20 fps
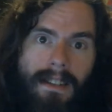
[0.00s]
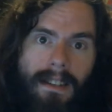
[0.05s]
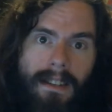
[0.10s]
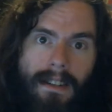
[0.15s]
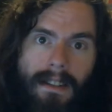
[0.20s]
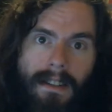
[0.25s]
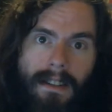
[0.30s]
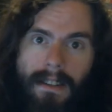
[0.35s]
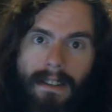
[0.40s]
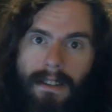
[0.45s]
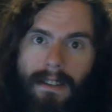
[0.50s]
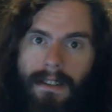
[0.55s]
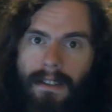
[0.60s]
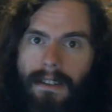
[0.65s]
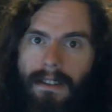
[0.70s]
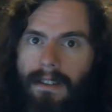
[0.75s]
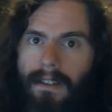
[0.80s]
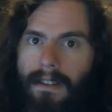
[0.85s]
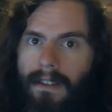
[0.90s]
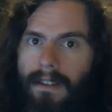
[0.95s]

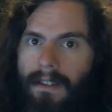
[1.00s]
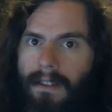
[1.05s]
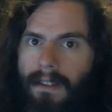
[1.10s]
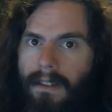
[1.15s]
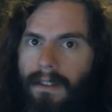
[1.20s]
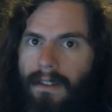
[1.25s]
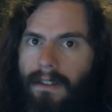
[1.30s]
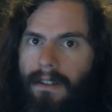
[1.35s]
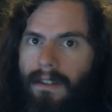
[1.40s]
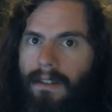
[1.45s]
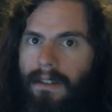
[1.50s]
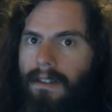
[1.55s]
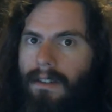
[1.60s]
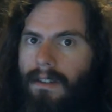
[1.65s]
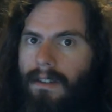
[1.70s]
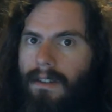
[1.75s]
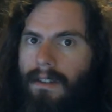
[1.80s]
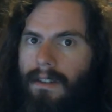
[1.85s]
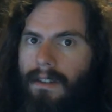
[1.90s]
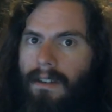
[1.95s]

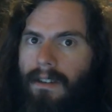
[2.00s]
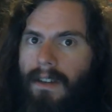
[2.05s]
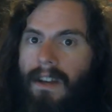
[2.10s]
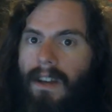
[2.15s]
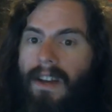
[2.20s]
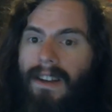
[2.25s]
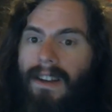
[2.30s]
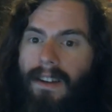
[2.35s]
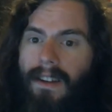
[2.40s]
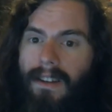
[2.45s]
[no speech]